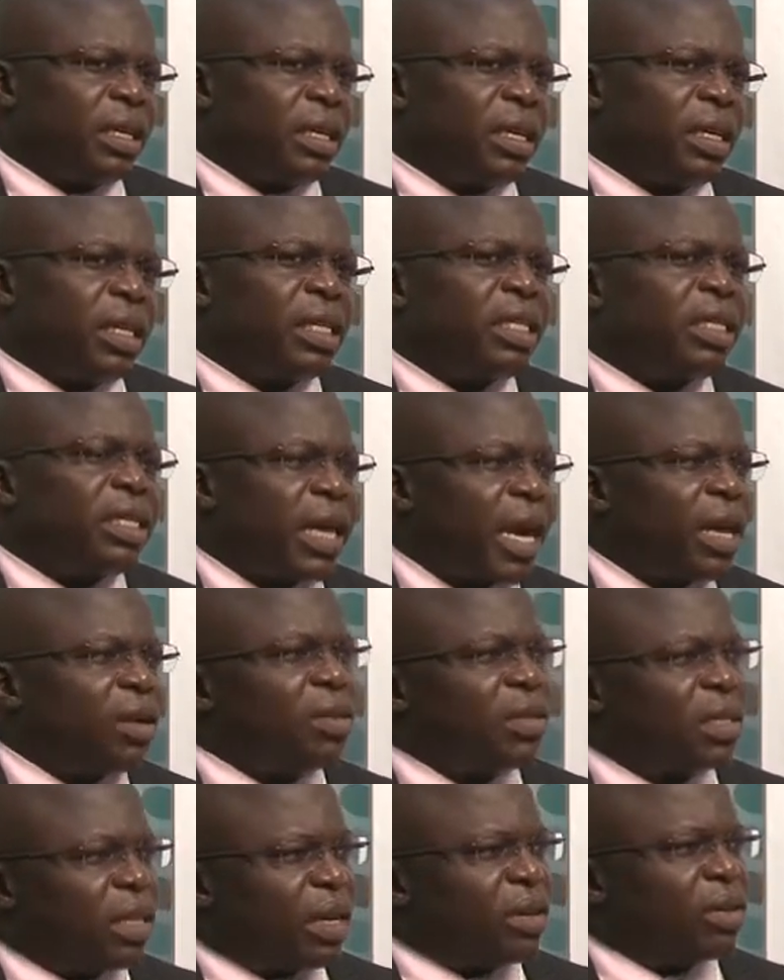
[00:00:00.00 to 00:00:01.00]
the
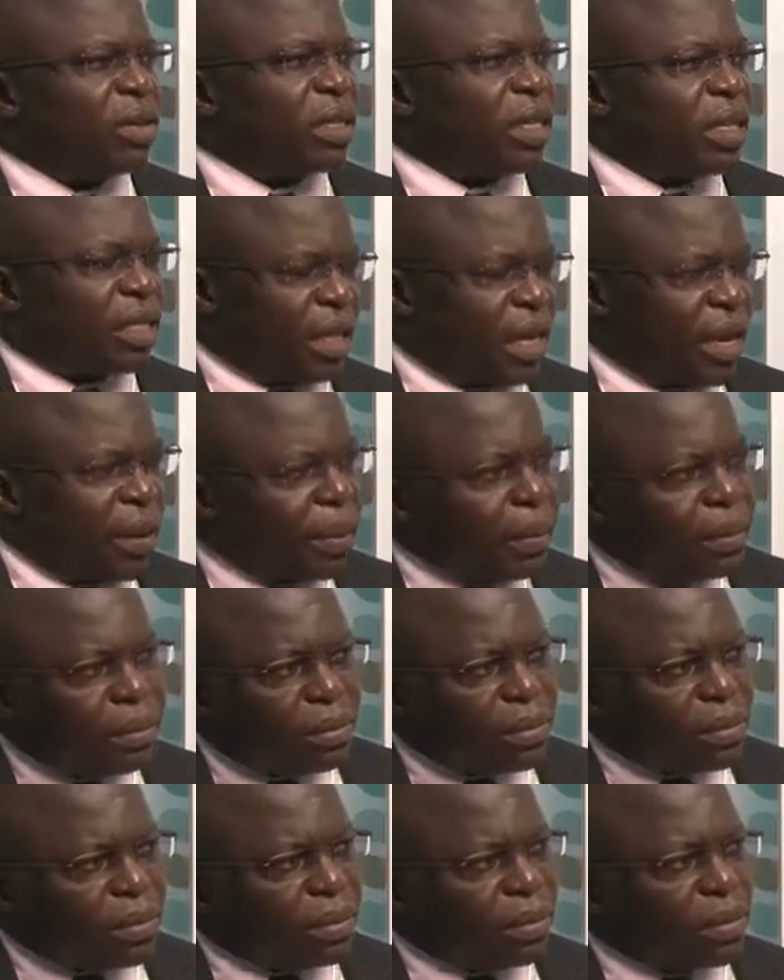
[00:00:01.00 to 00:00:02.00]
scenarios are not the same
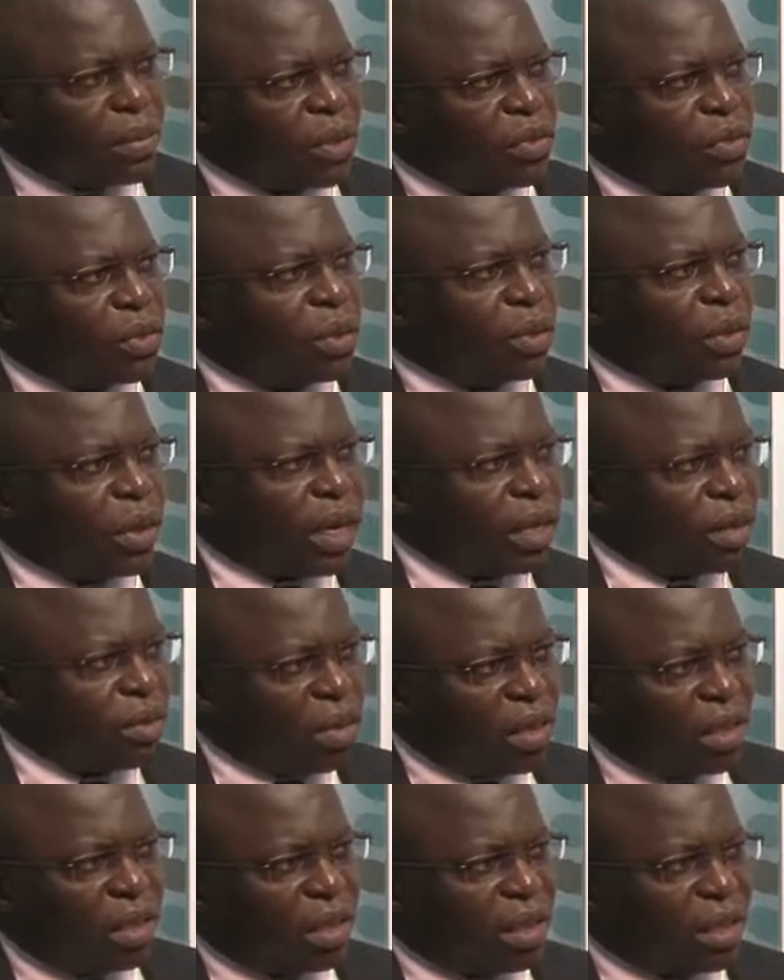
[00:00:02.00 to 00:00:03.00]
if you look at
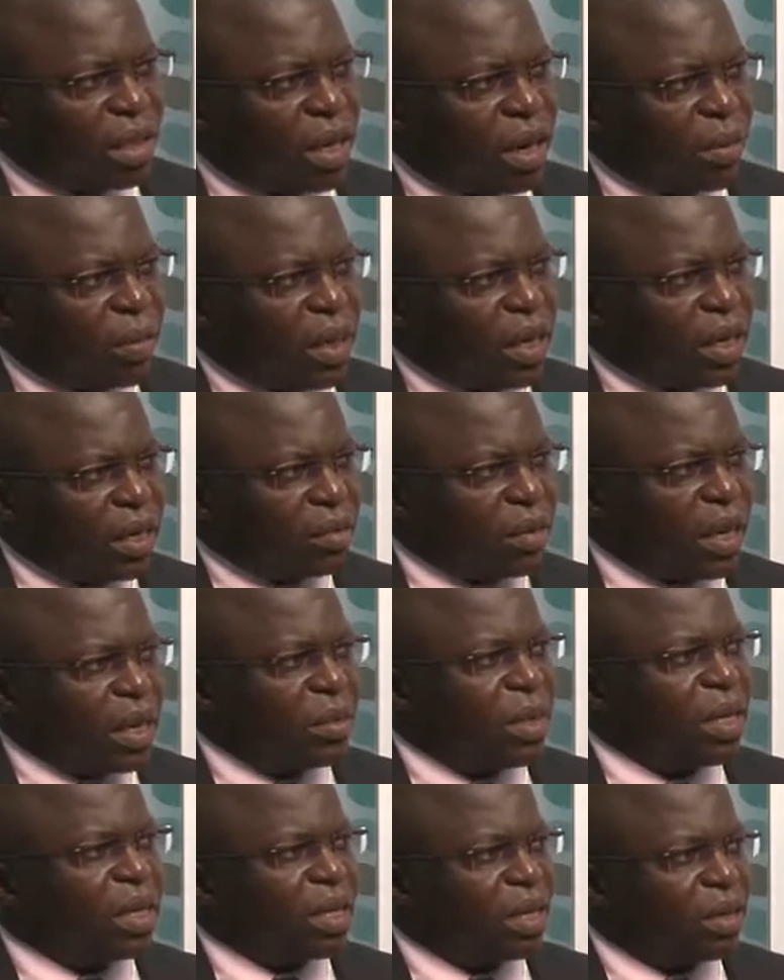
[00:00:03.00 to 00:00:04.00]
what is happening
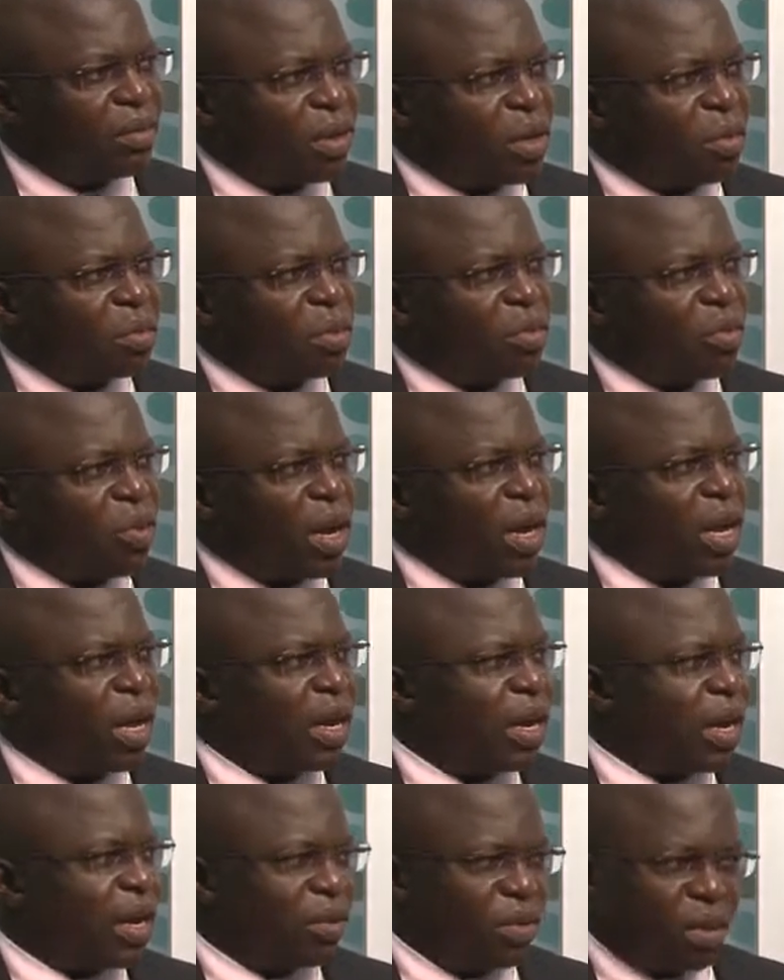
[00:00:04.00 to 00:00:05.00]
maybe in the developed
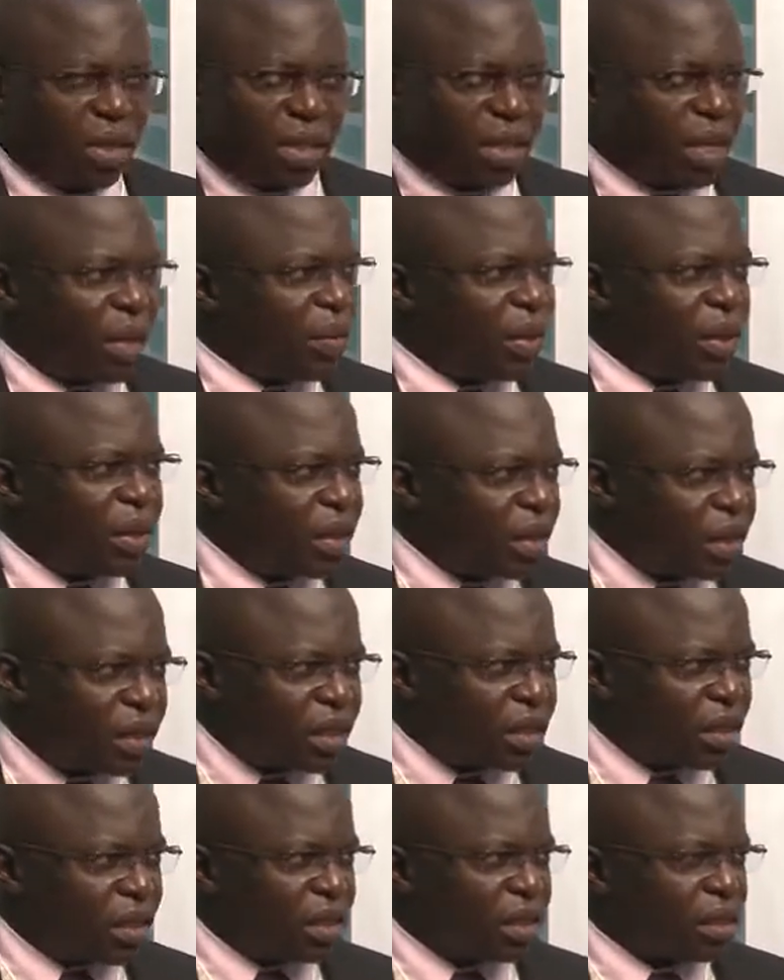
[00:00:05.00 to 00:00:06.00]
world and what's happening
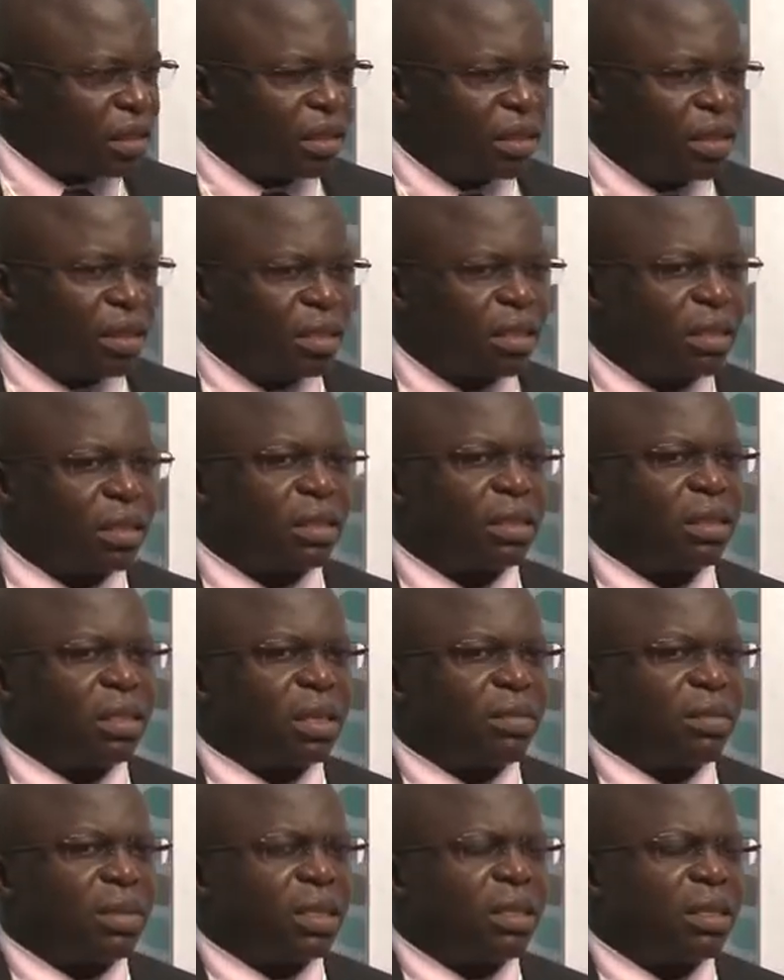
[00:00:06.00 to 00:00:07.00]
in
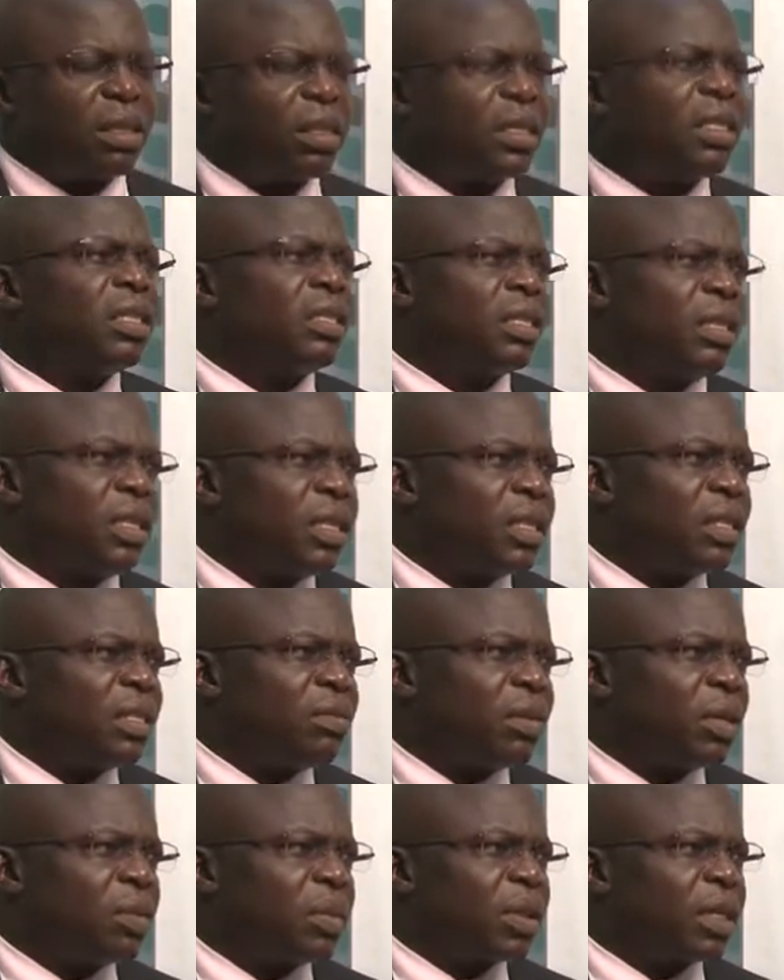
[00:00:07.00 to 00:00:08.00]
these least
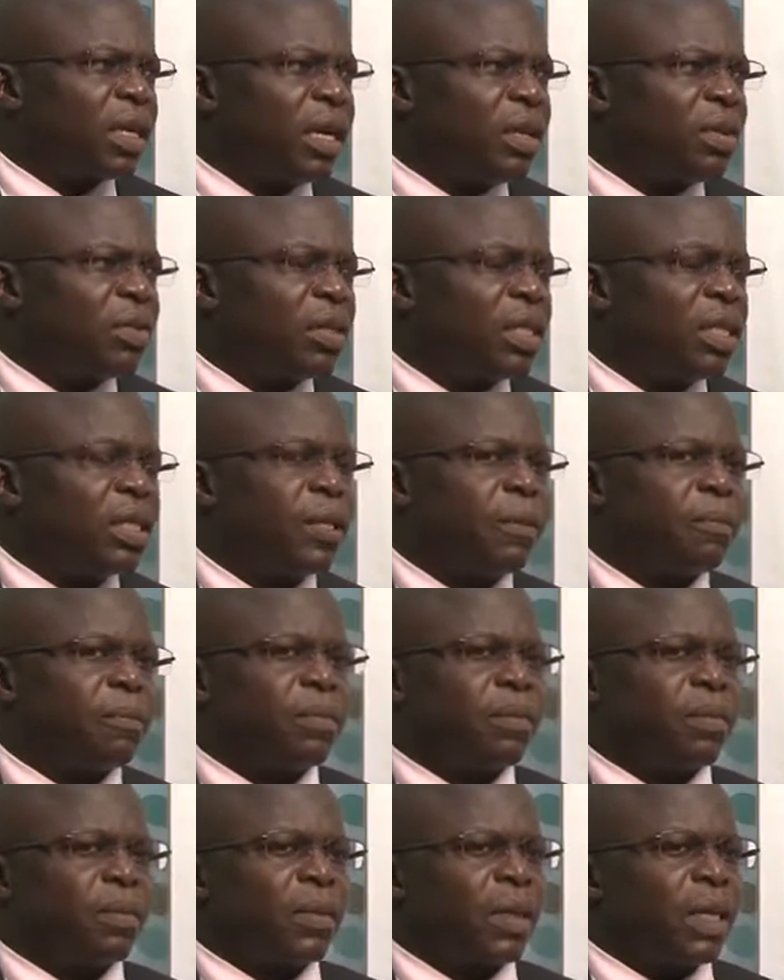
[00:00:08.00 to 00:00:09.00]
developed countries.
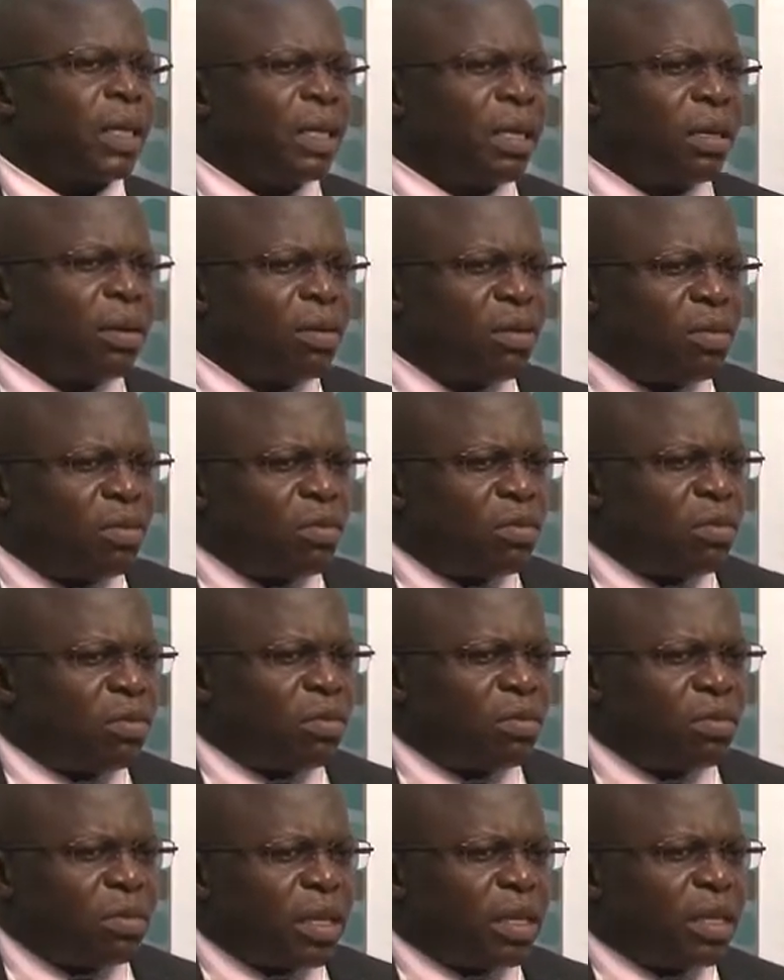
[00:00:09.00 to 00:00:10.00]

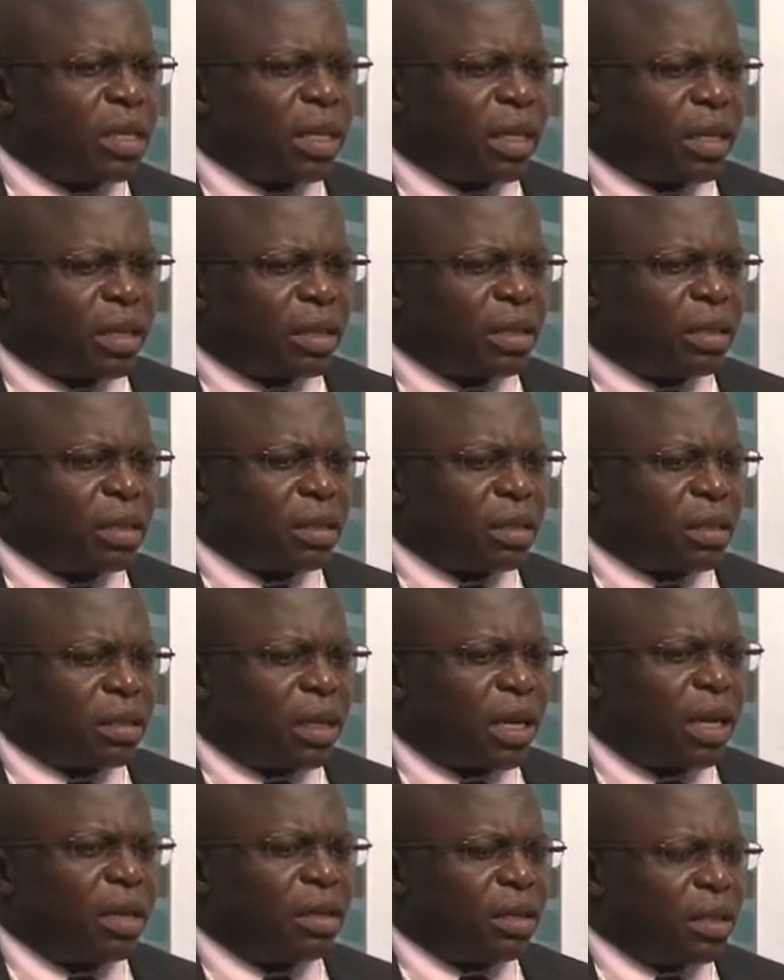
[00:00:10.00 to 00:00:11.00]
In the
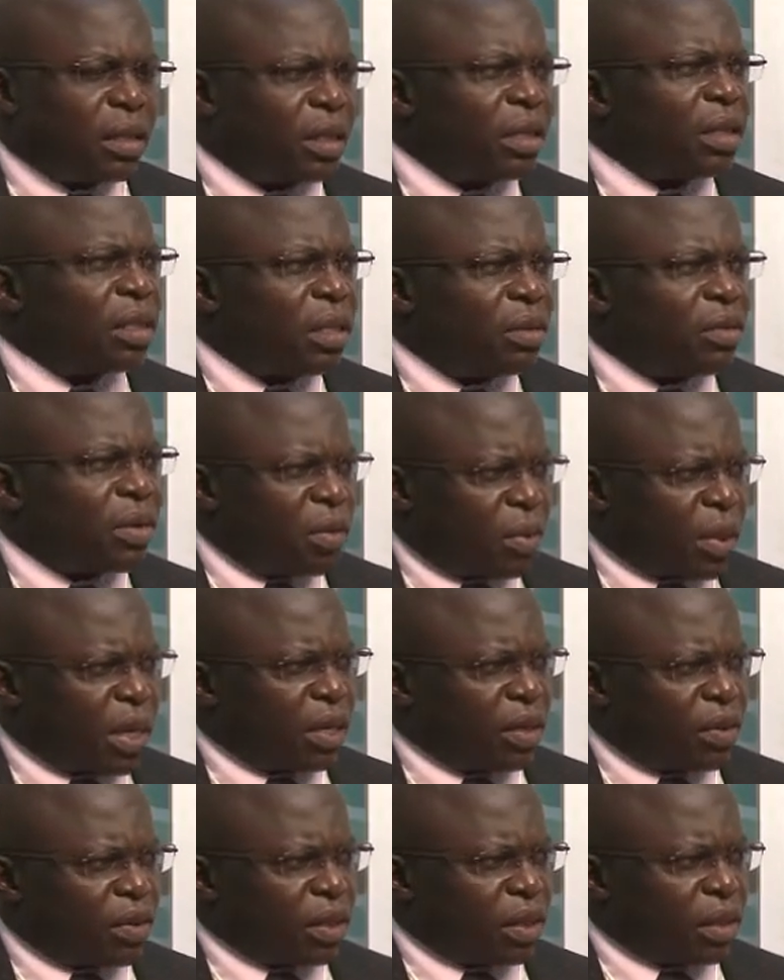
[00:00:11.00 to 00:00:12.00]
least developed
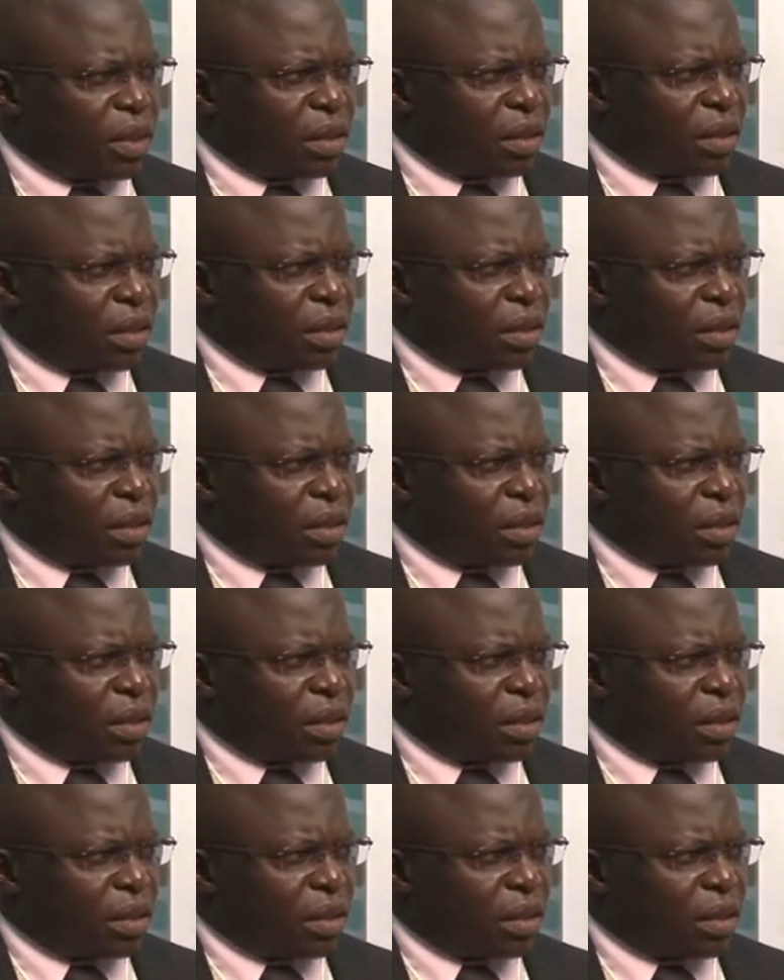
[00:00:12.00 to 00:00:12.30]
countries,